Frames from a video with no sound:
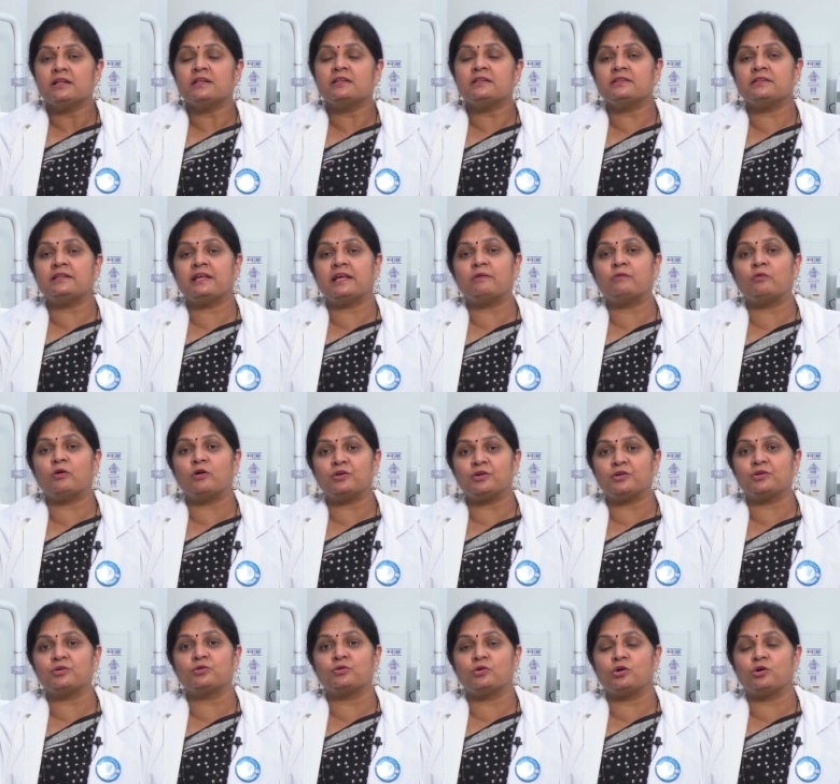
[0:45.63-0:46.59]
They
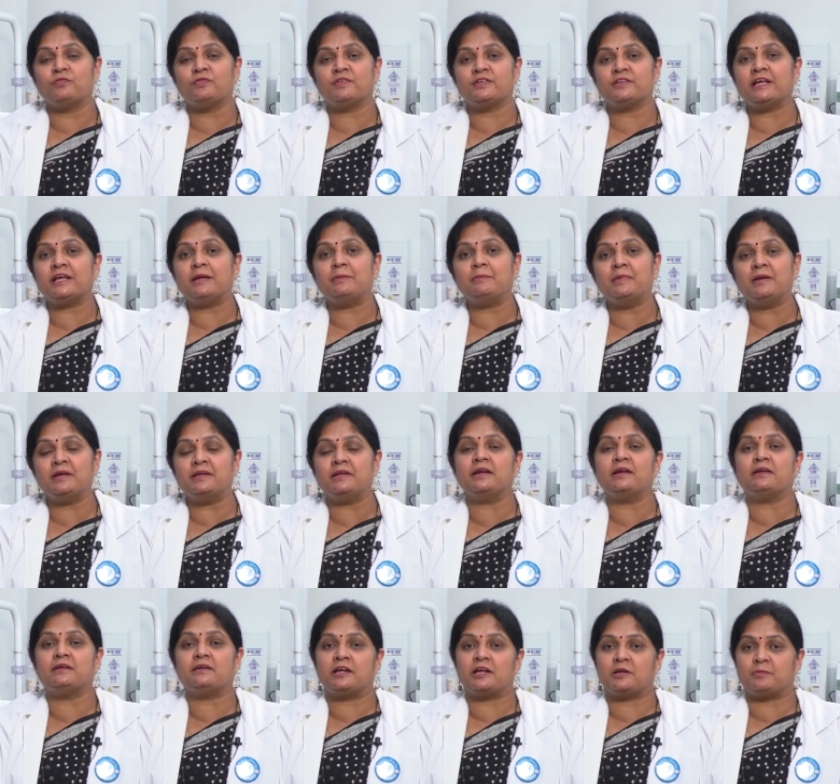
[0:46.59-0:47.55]
want to go for the
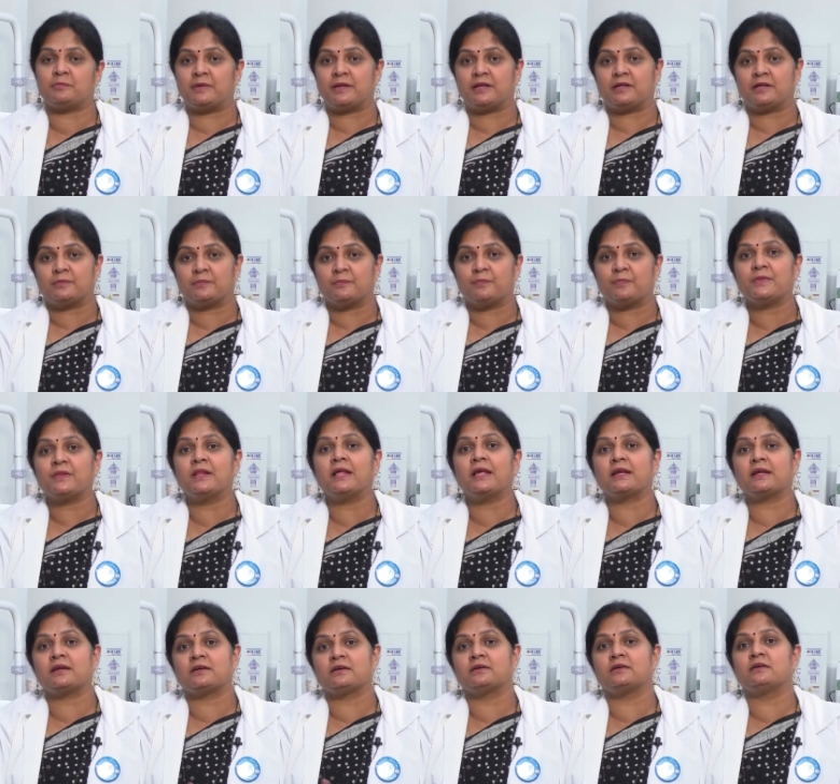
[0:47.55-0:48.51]
immediate treatment
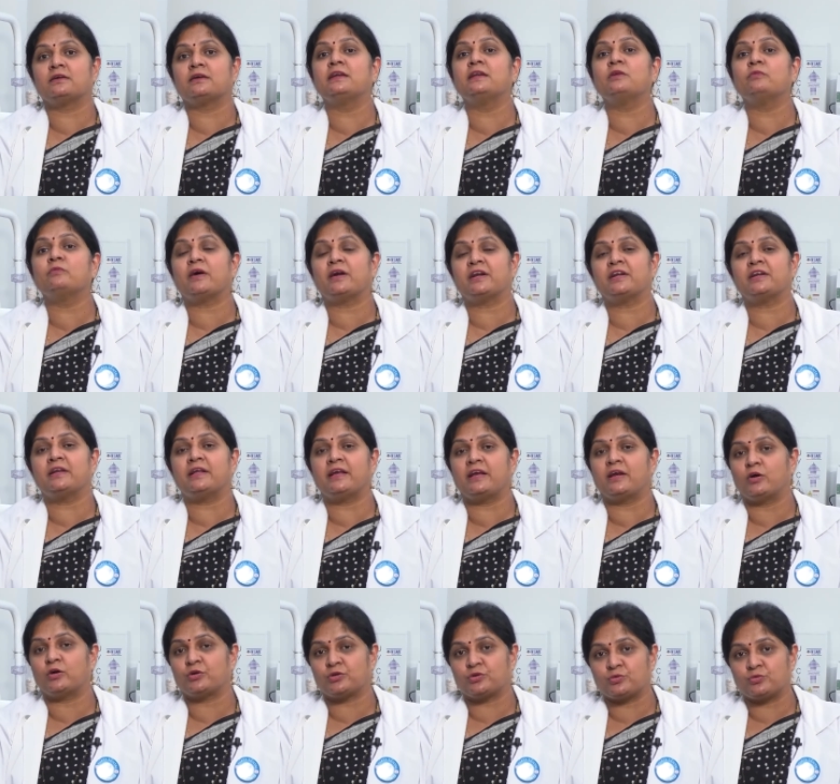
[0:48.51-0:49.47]
like uh, in one
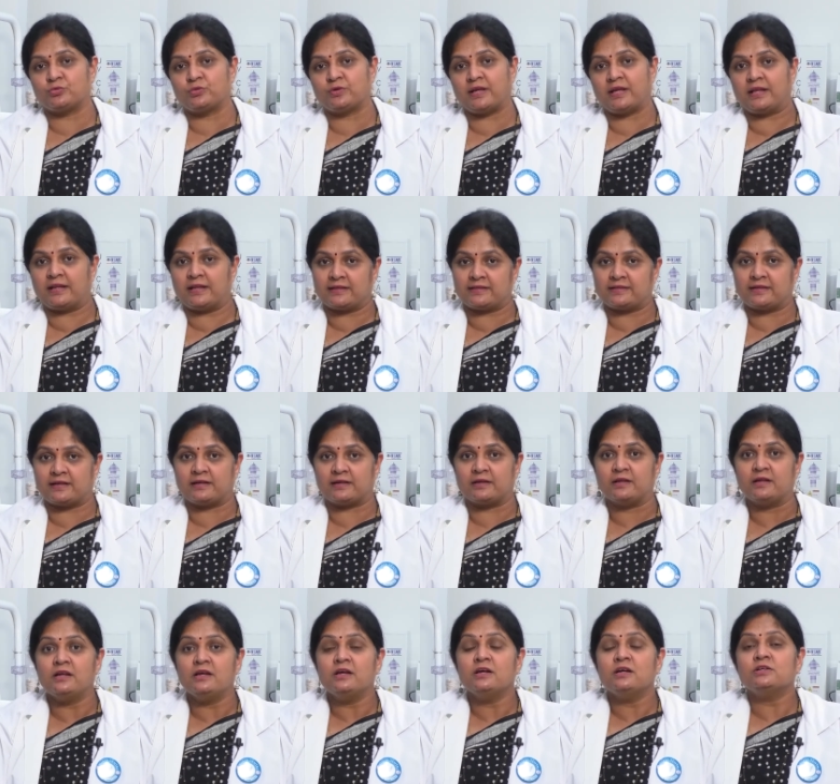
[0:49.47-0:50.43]
day or two day like
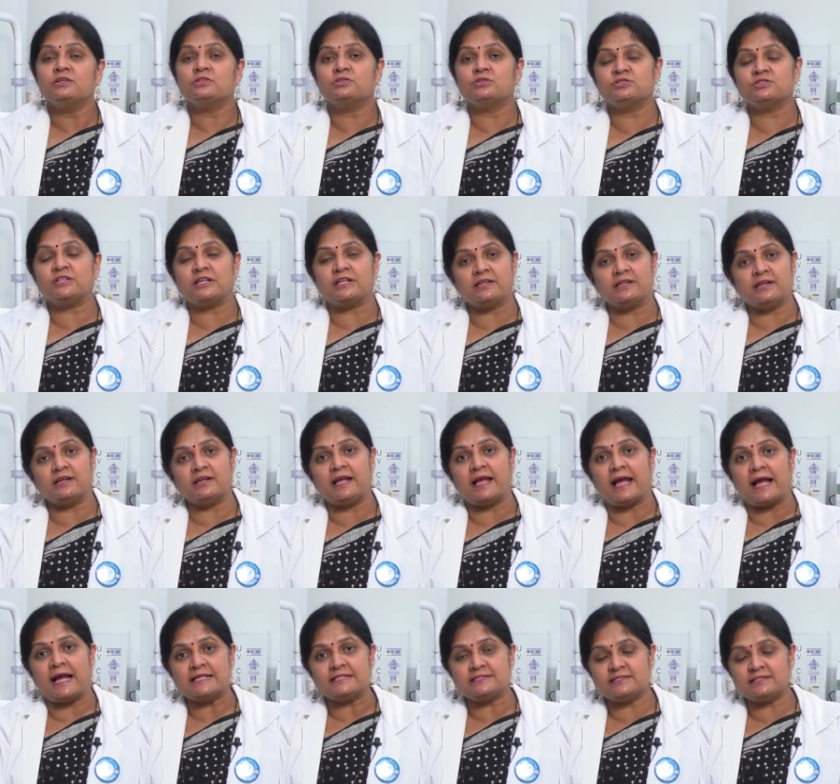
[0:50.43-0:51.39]
that. So generally
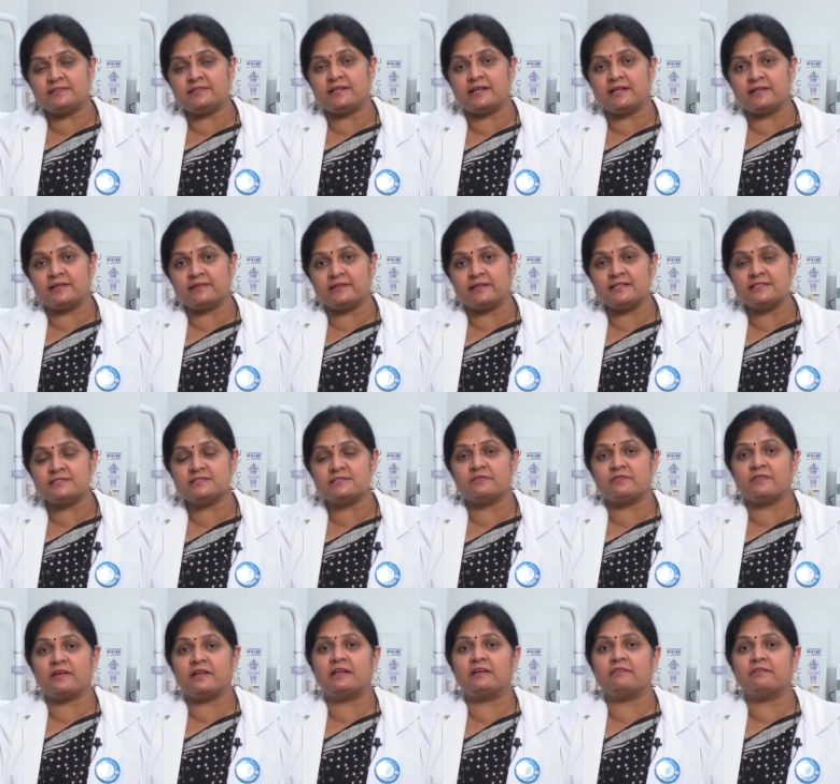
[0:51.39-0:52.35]
as a dentist
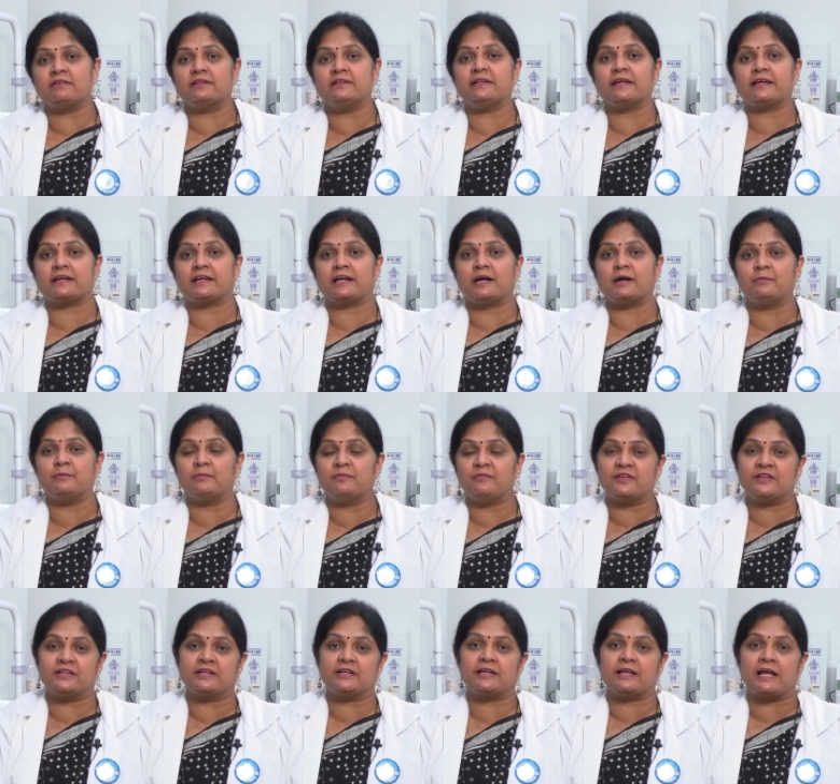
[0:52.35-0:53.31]
whenever they come
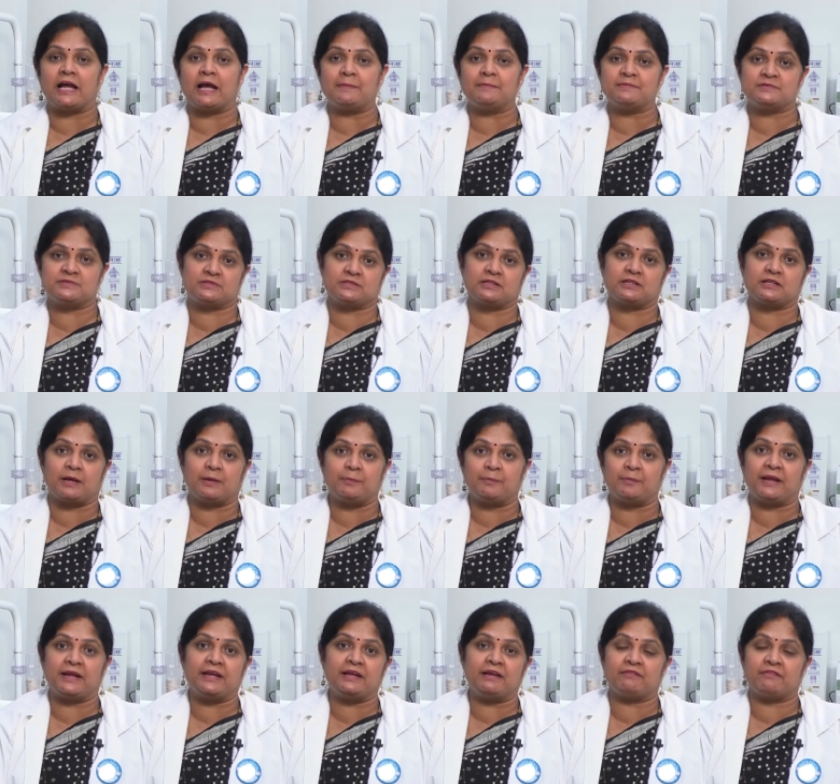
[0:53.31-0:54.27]
with the gaps
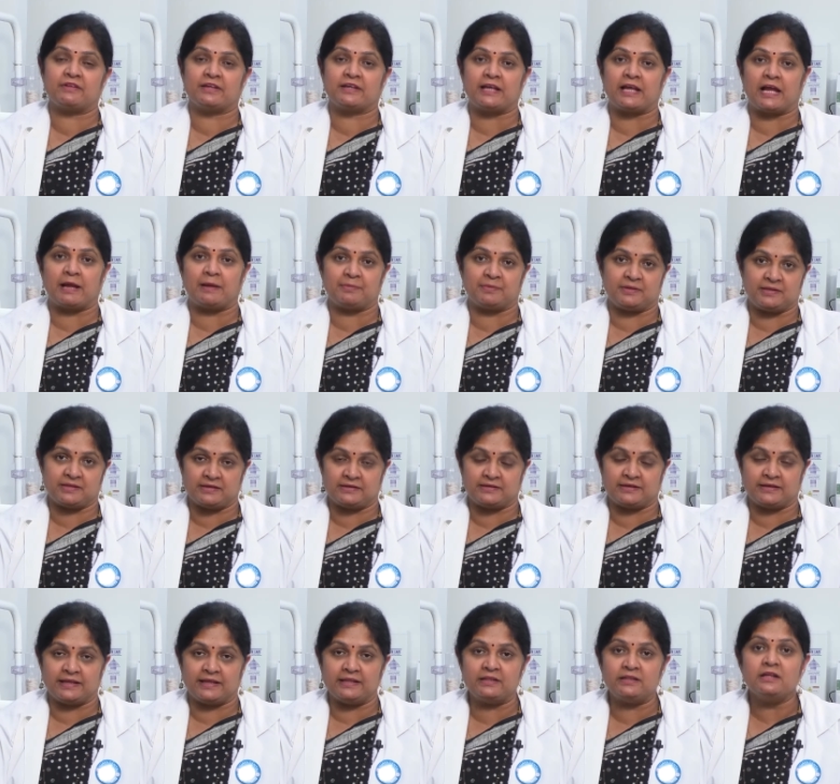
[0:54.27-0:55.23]
complaint of the gap in the
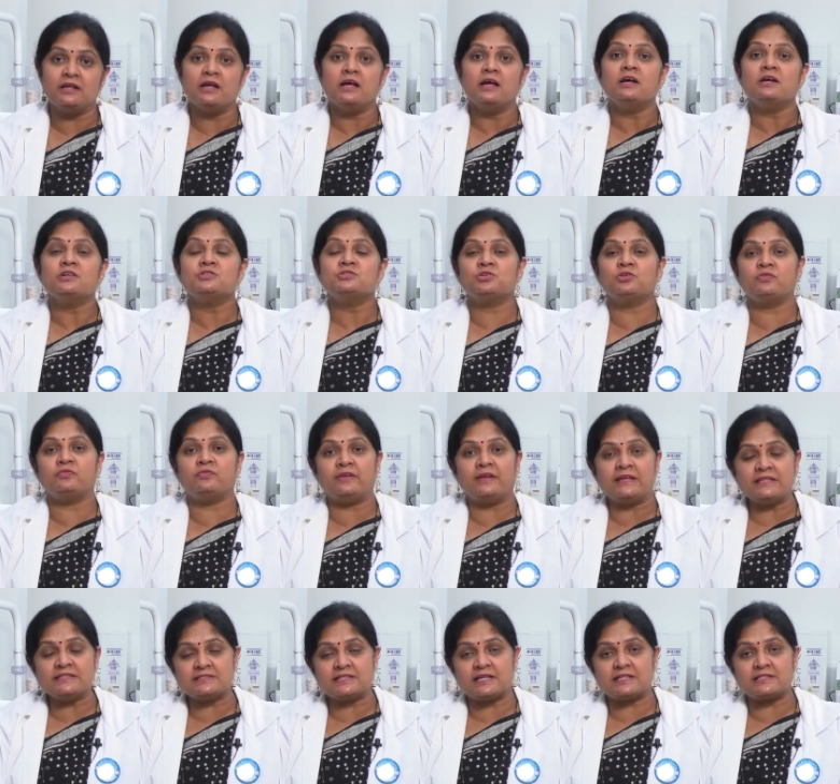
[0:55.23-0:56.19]
teeth. So
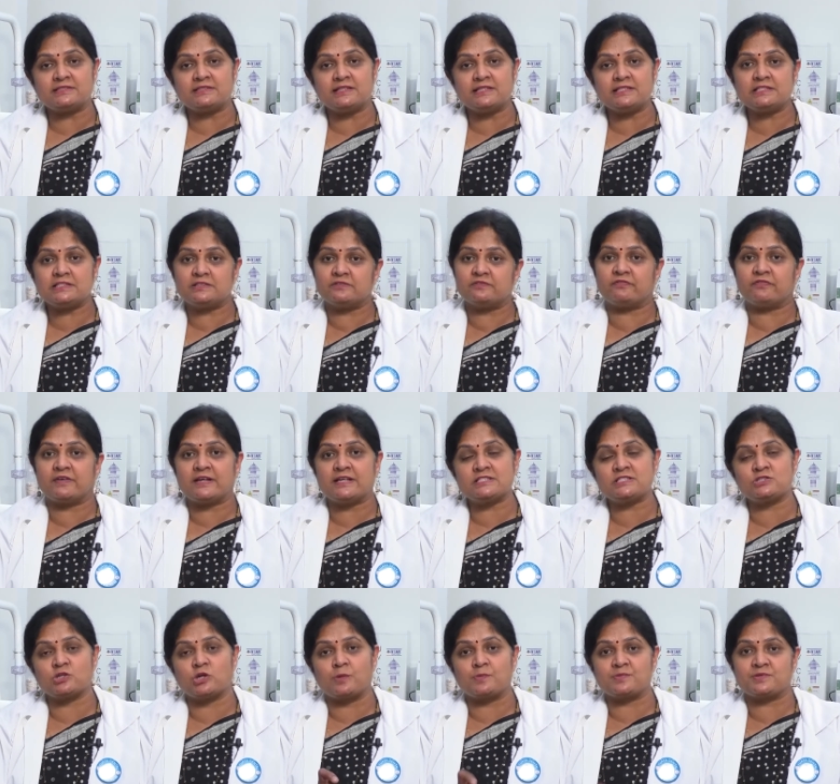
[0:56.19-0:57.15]
we suggest
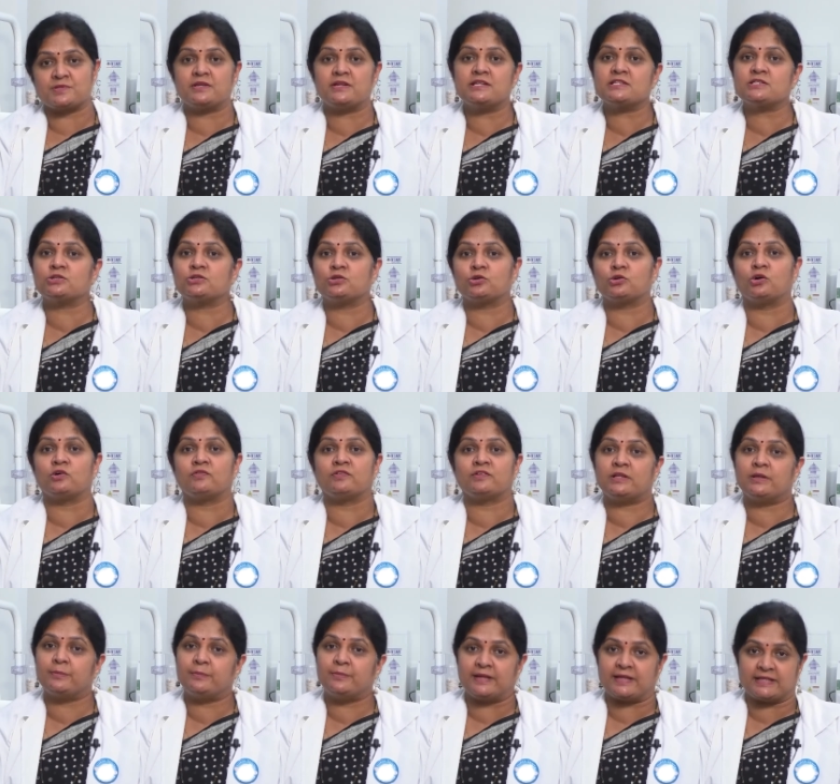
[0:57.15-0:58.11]
first option is to go for
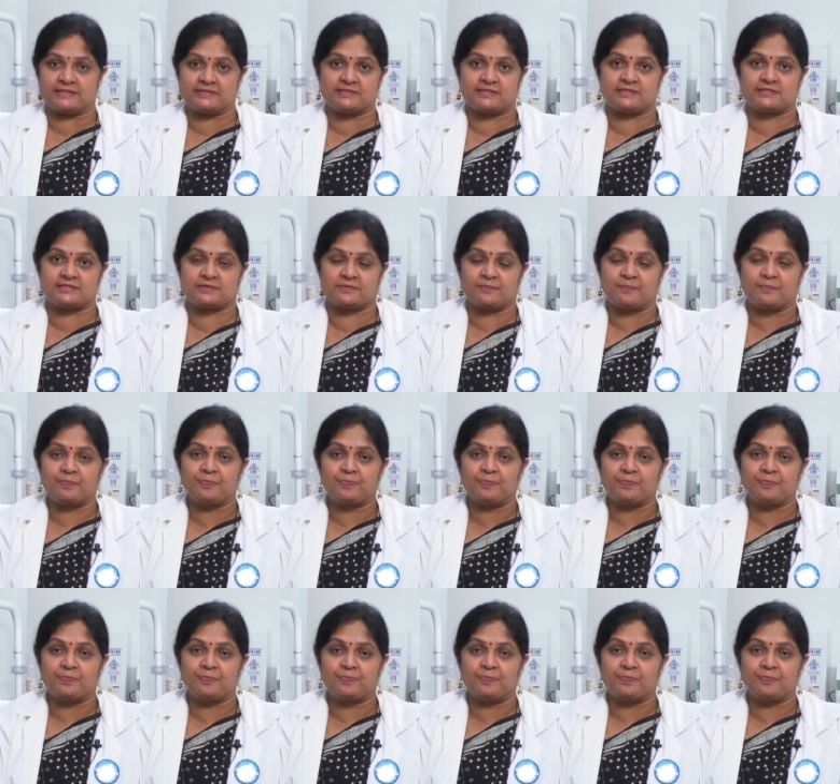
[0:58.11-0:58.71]
the braces.